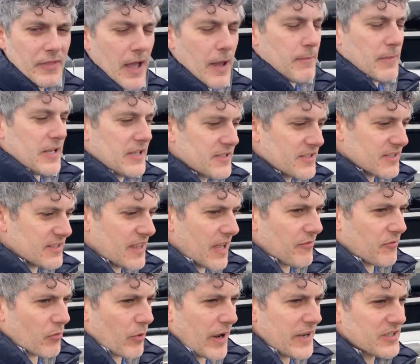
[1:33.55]
that means is
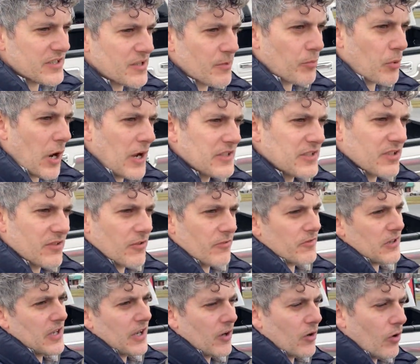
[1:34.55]
they've raised the price of the
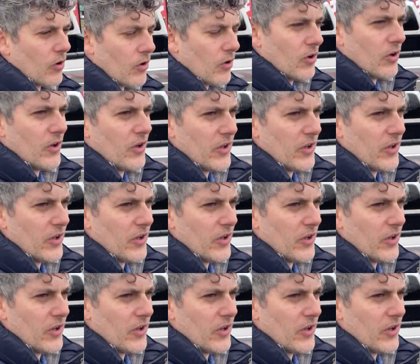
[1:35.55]
vehicle